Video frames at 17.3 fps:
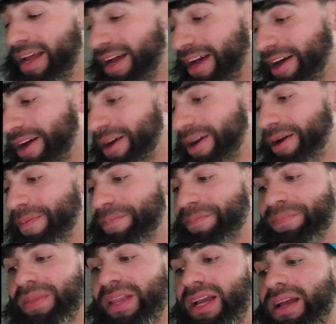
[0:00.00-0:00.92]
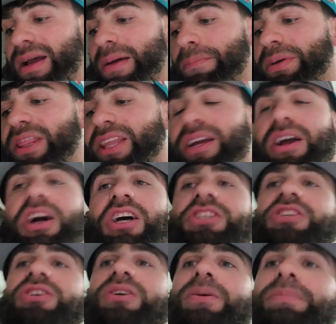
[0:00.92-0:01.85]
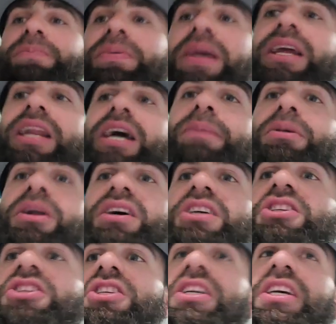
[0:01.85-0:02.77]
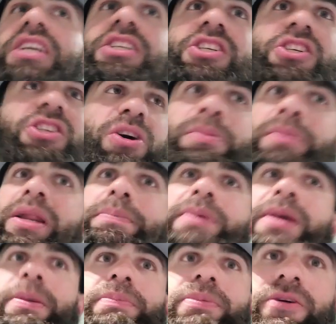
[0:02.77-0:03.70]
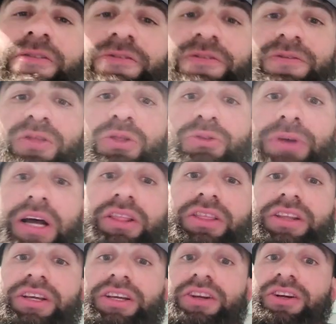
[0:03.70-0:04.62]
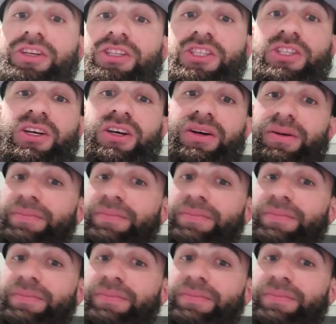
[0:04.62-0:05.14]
But then also being able to see so many people throughout the years